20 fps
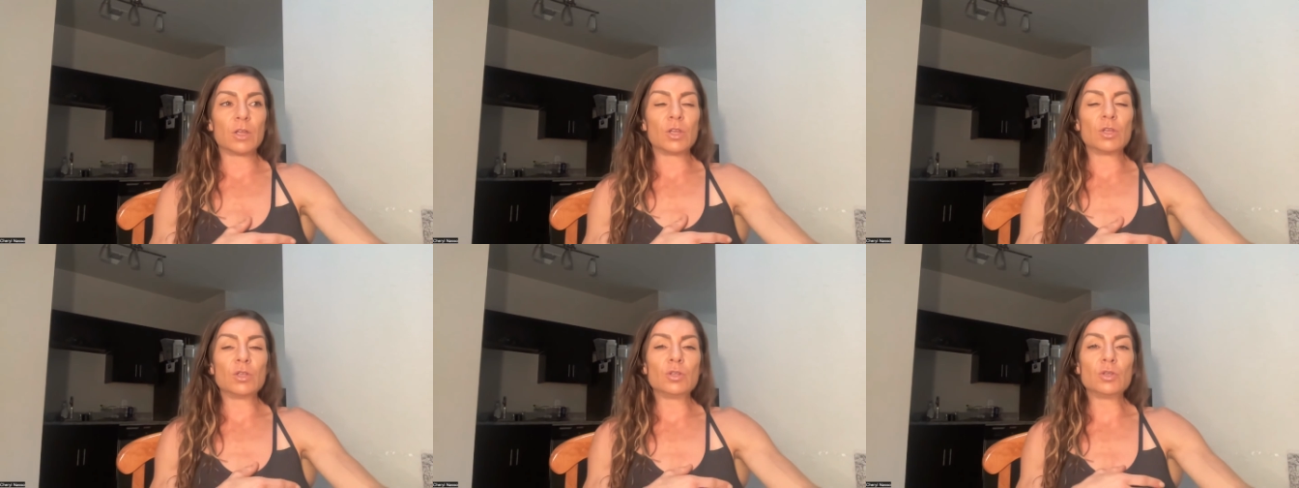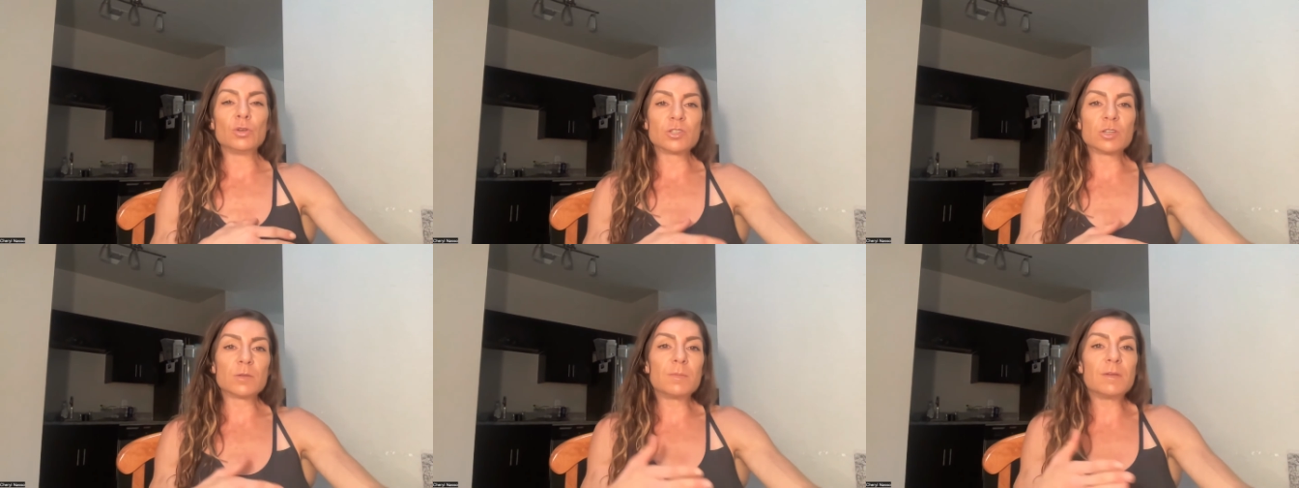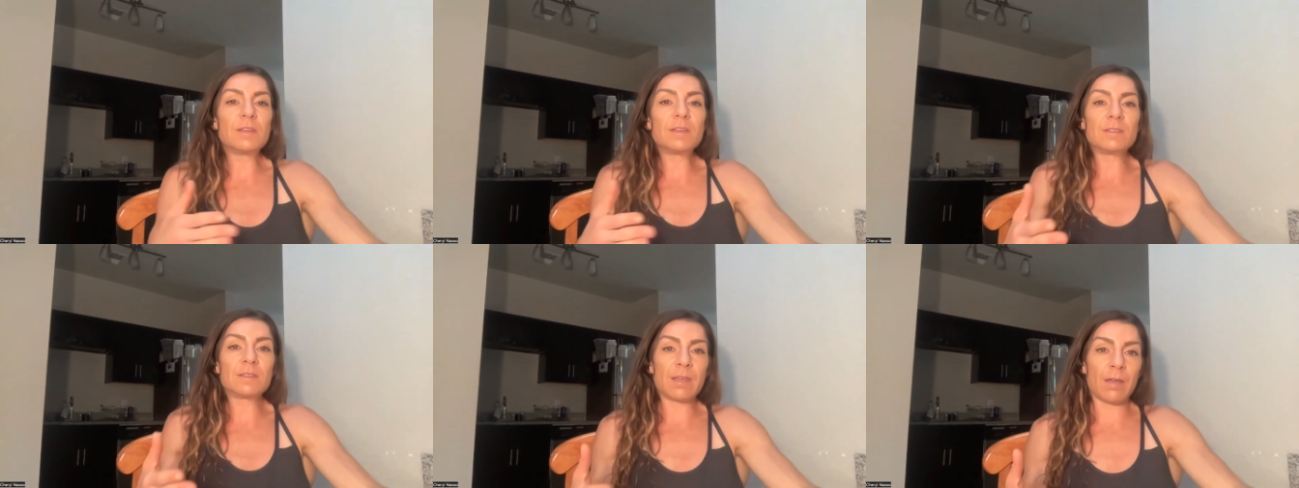You should
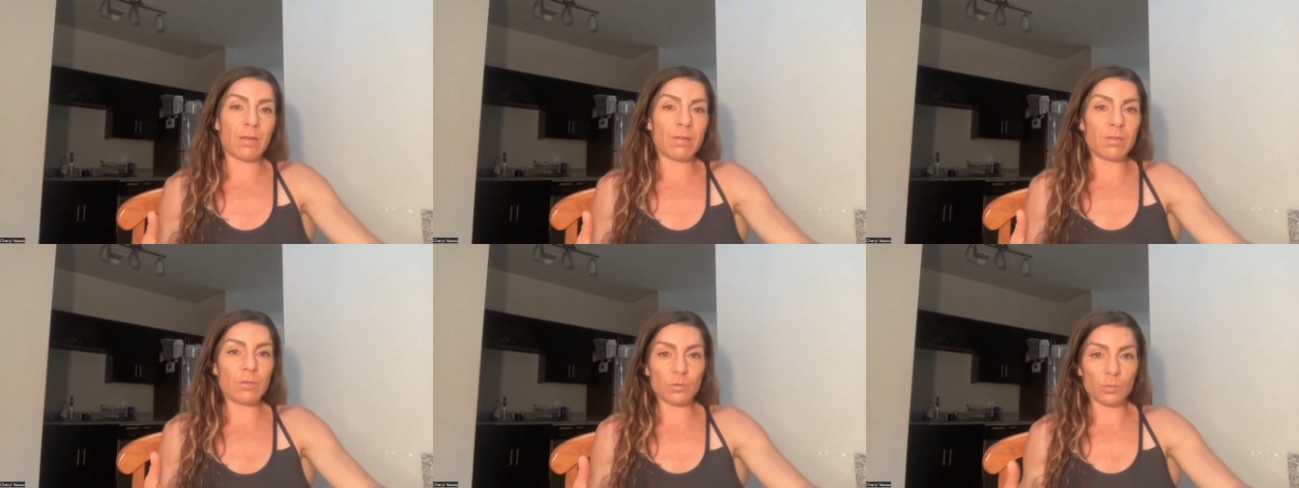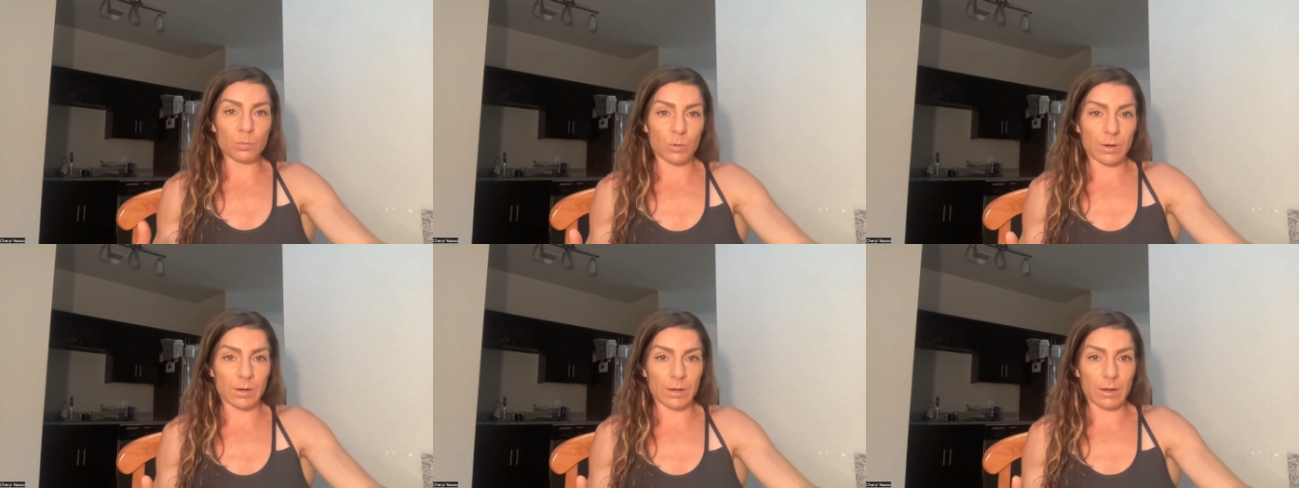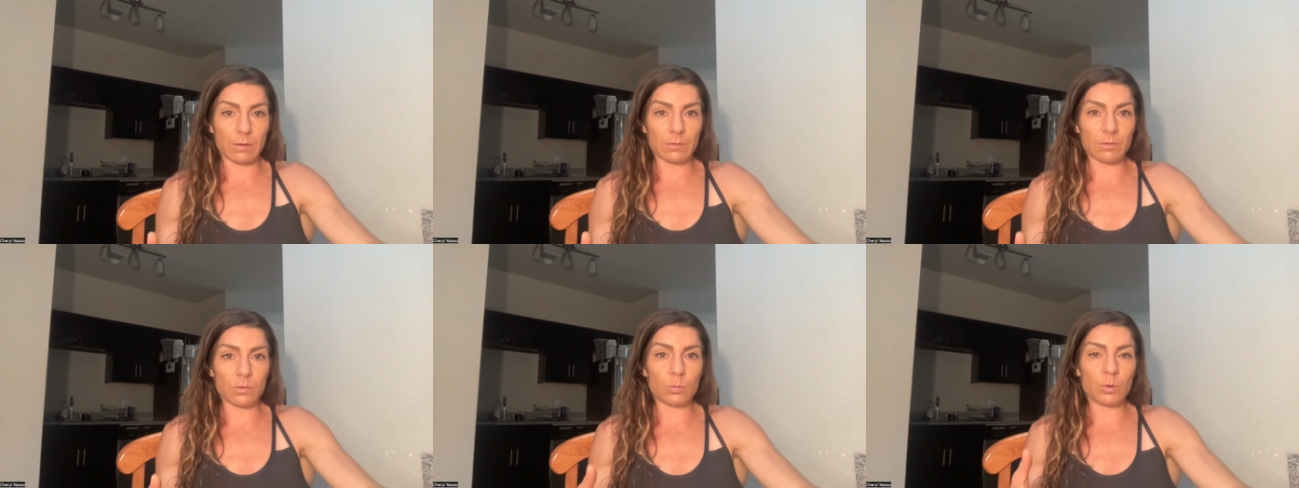be scaling those
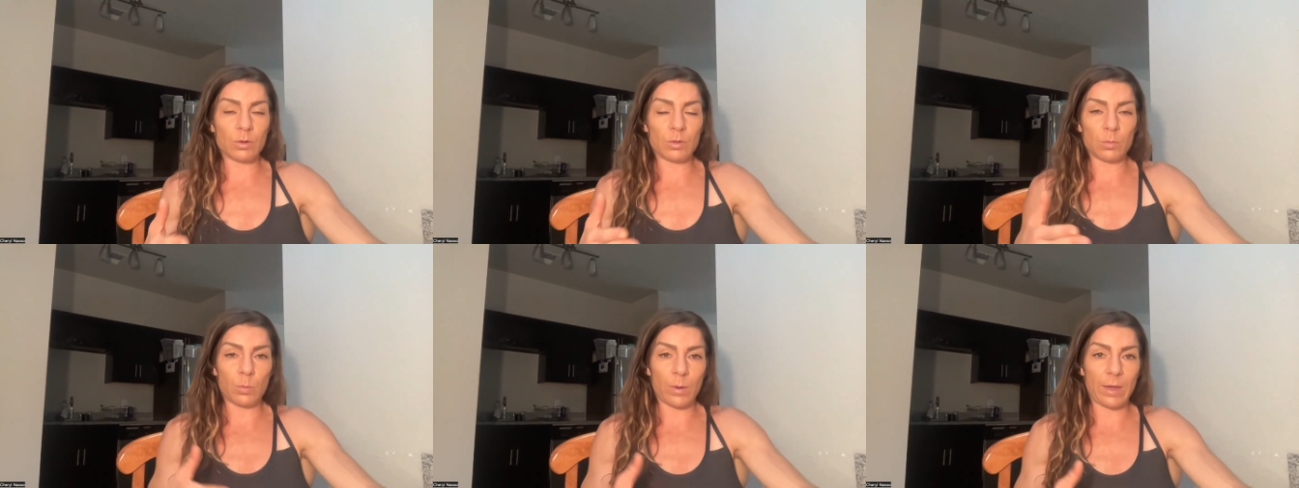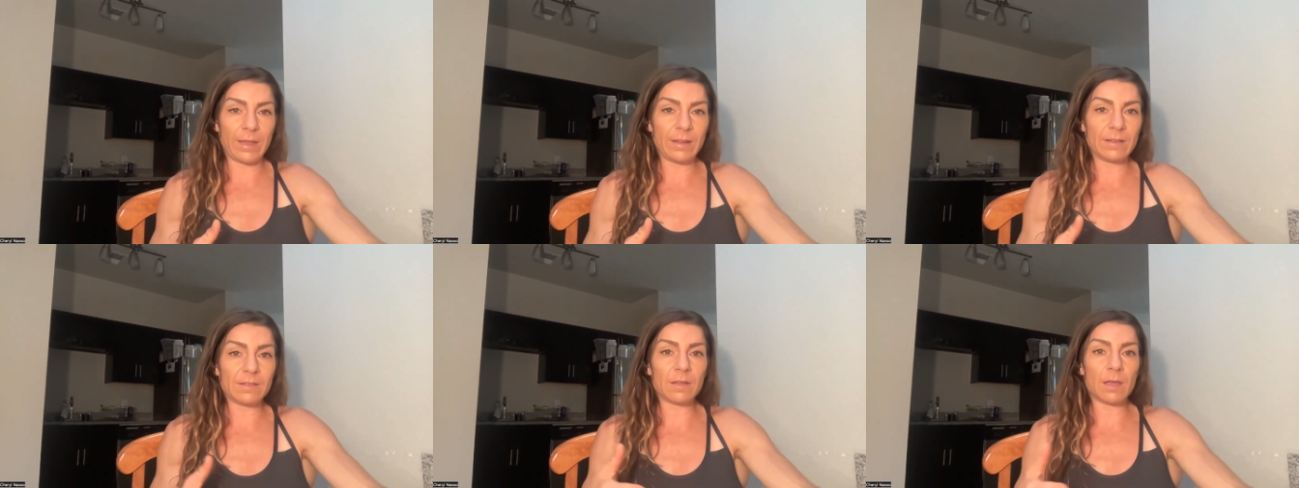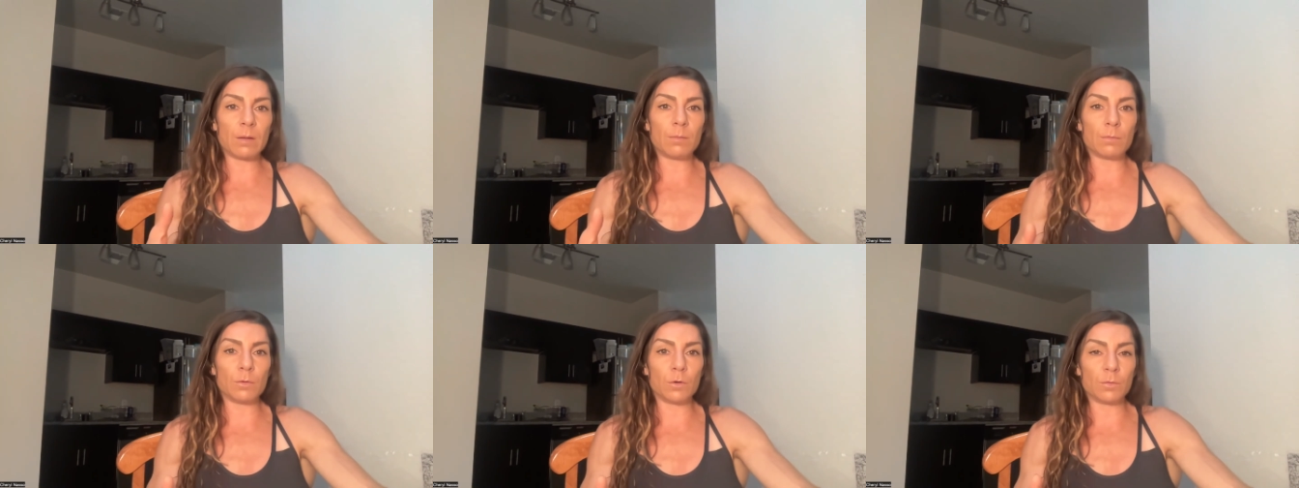workouts with weights
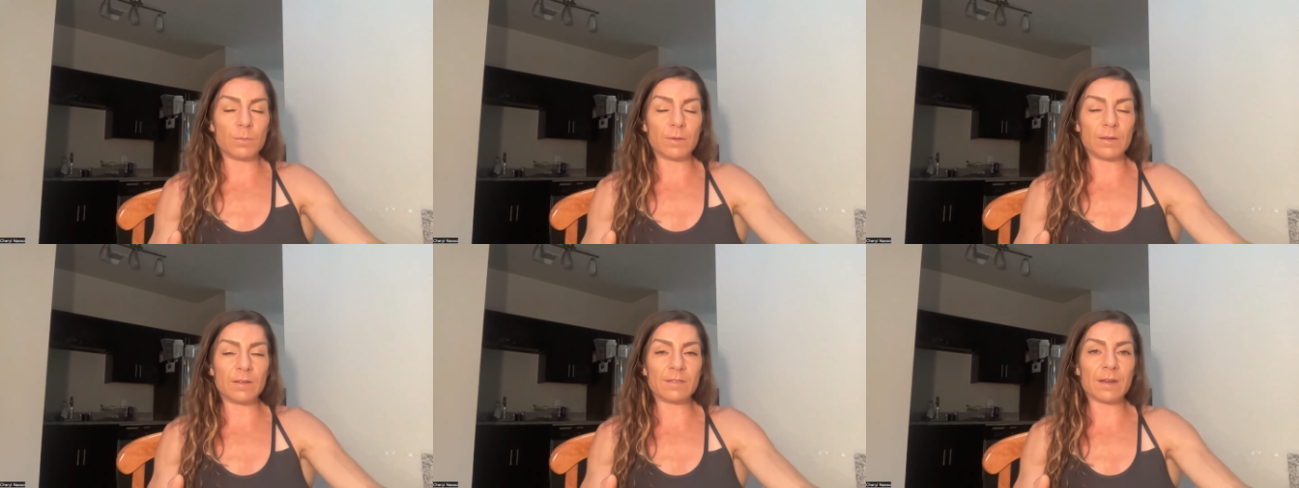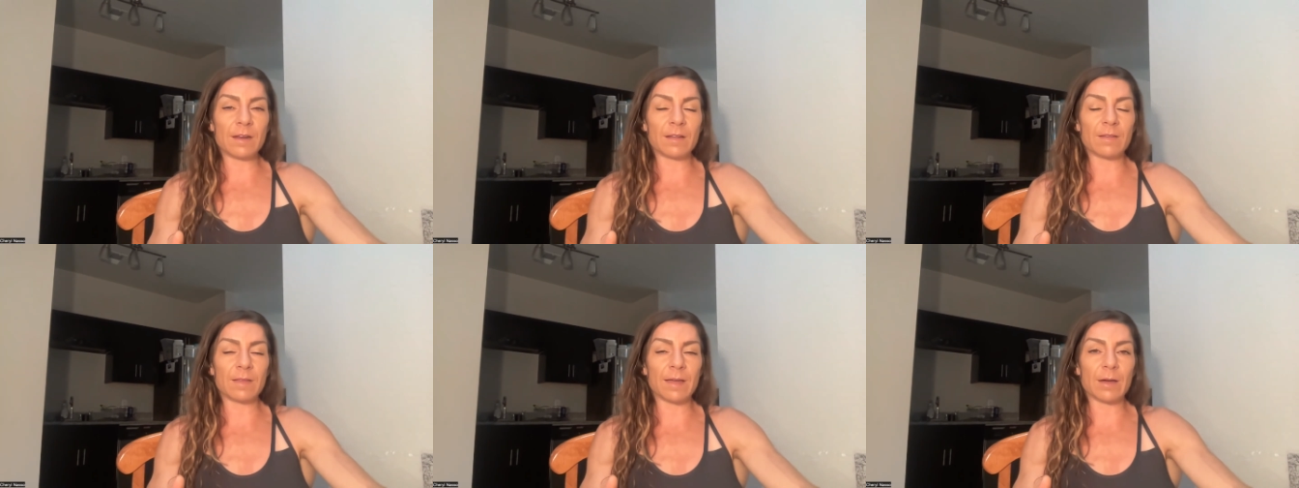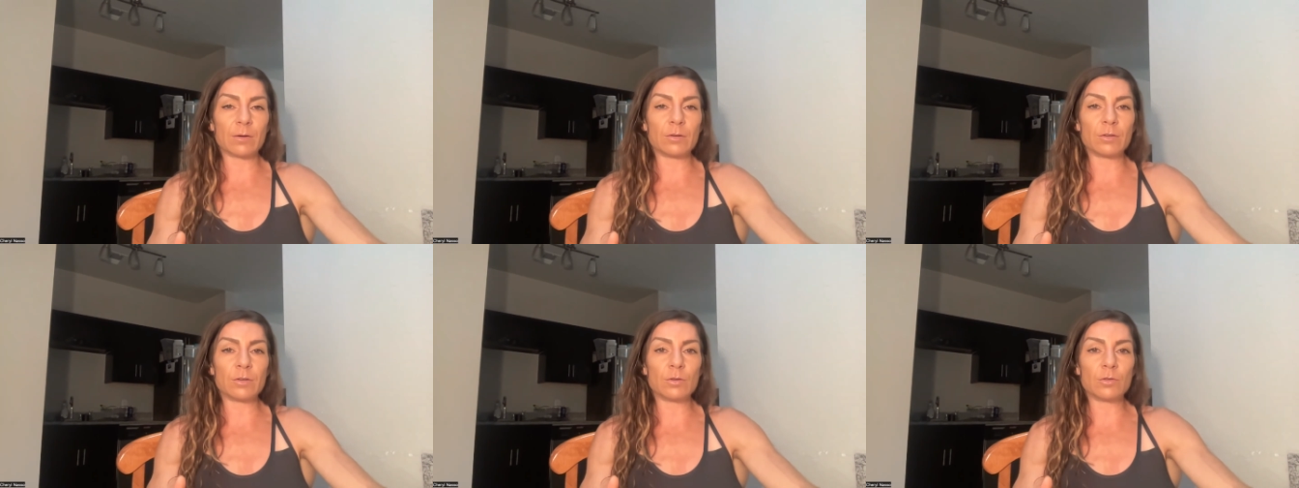and movements that
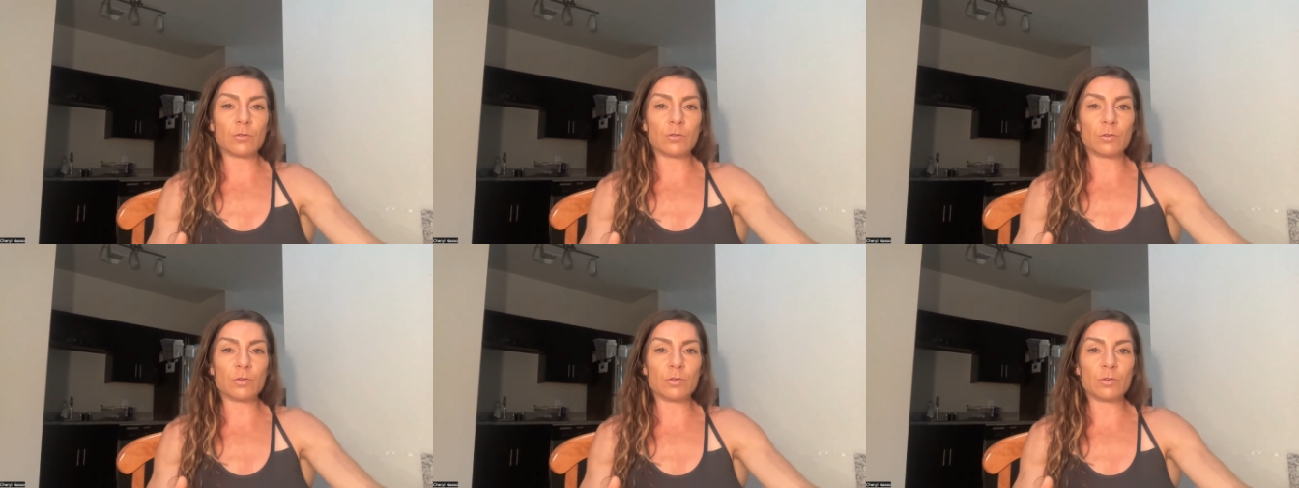allow you